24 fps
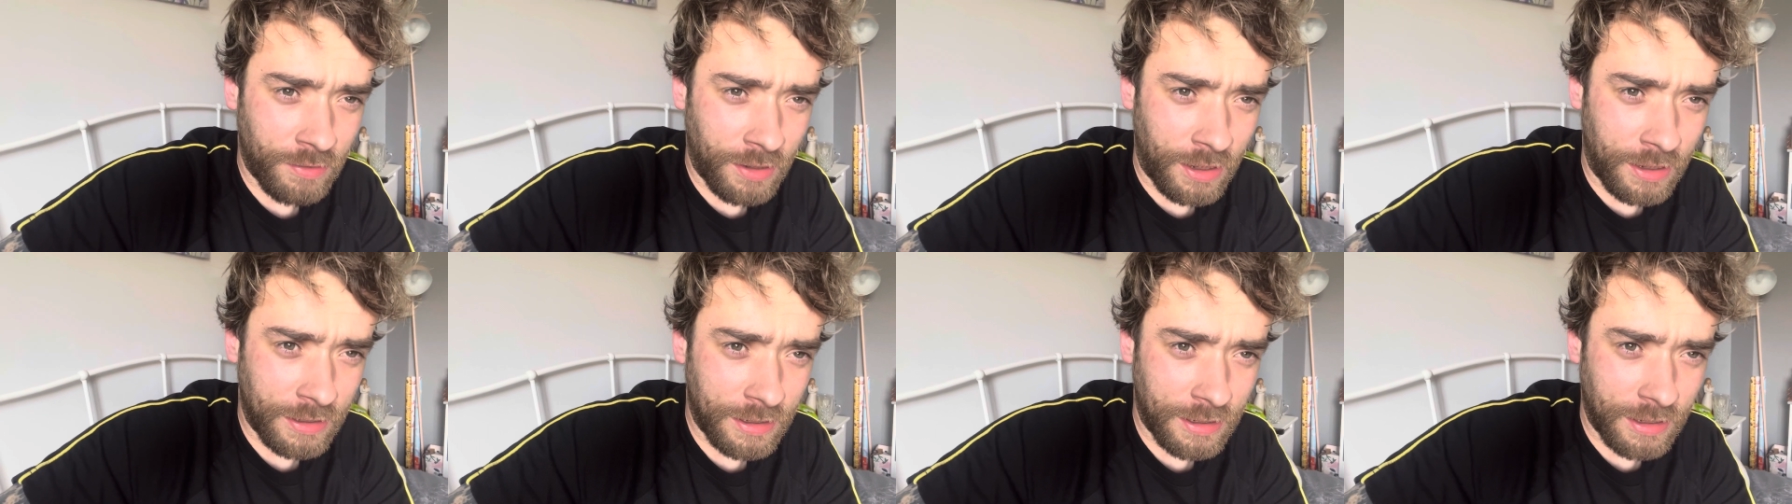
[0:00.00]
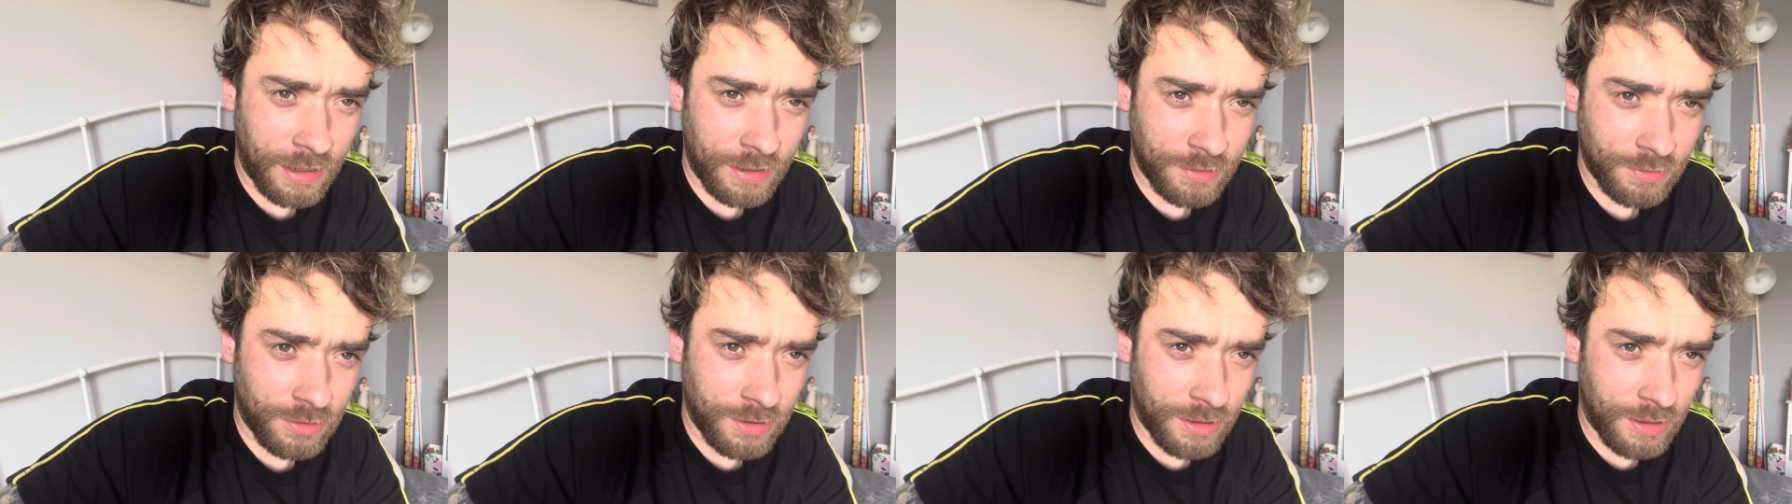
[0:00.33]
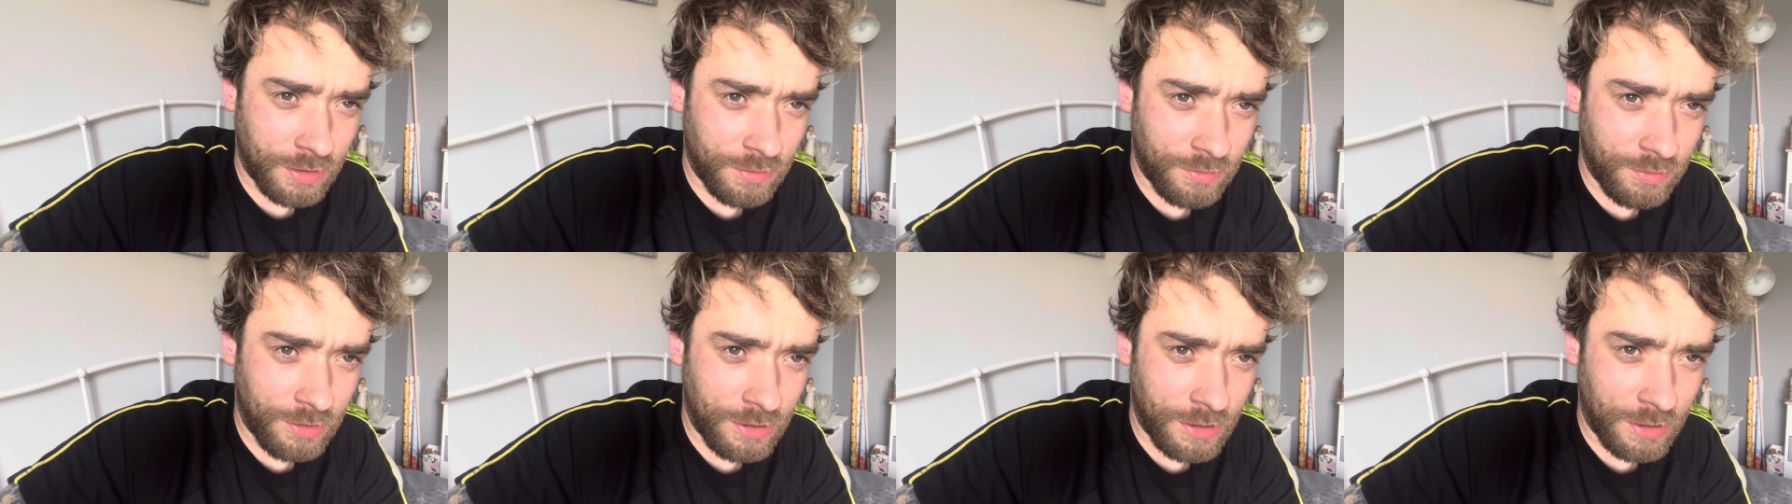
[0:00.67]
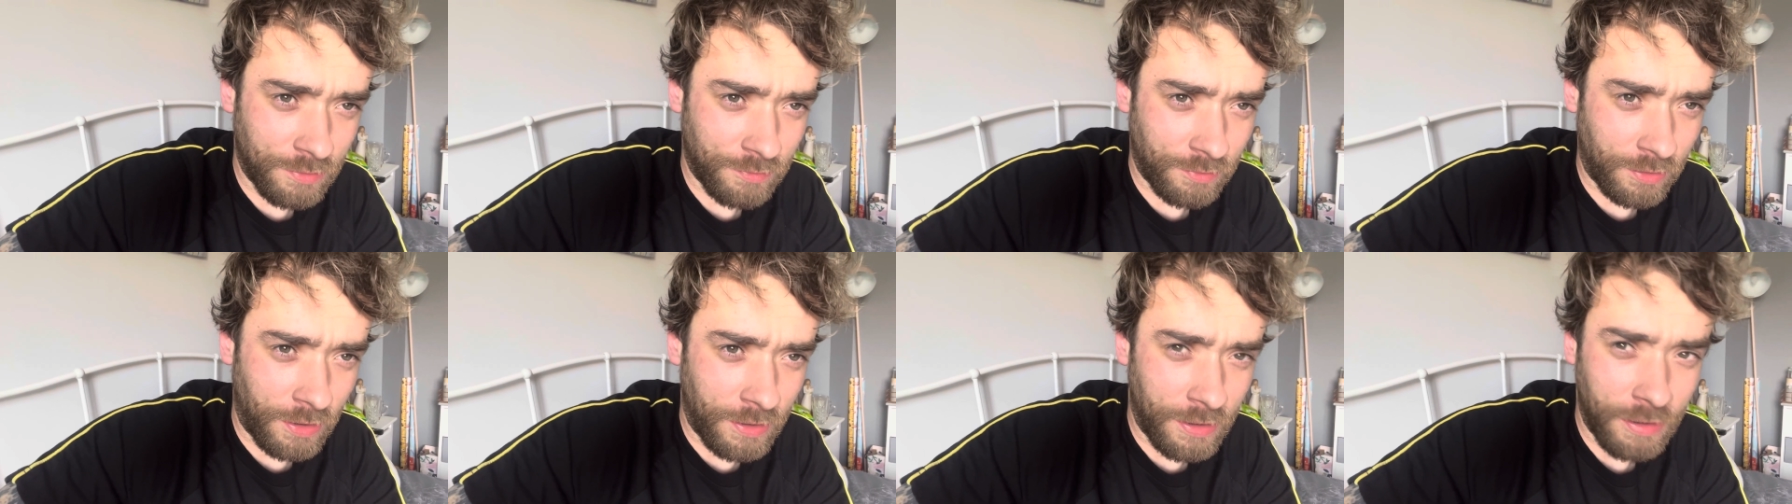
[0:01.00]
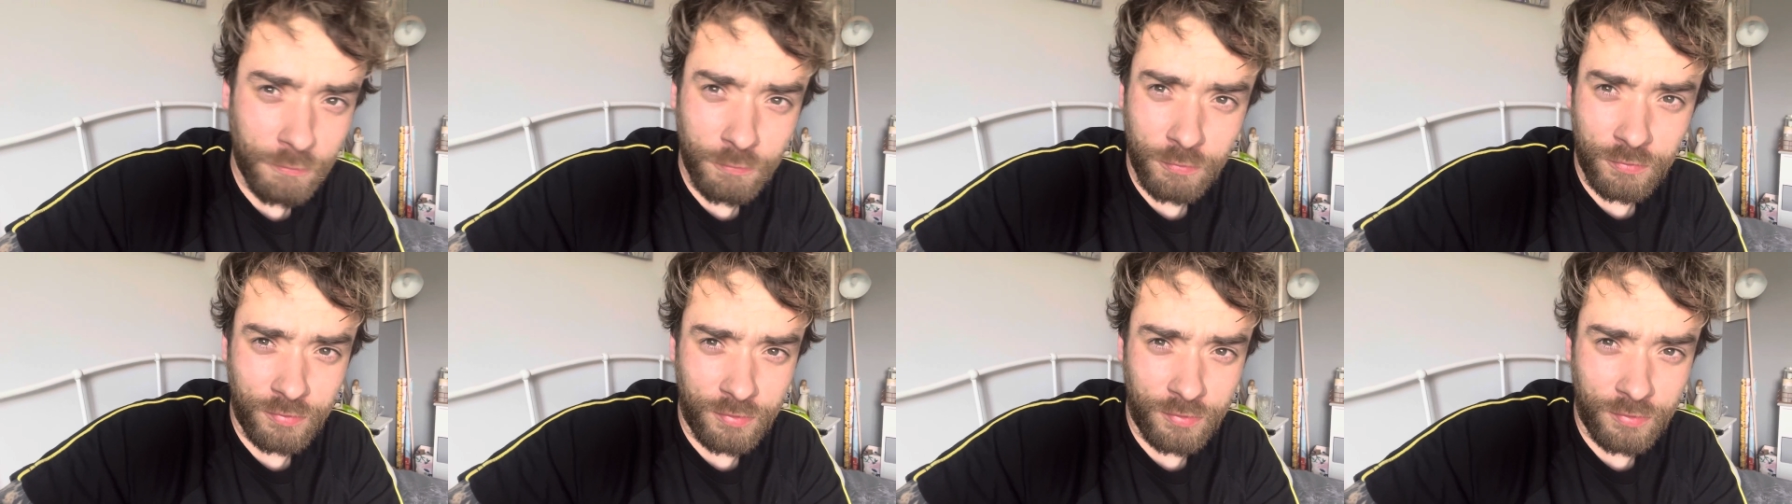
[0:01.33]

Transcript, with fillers: Had it last year. 2 years ago, it was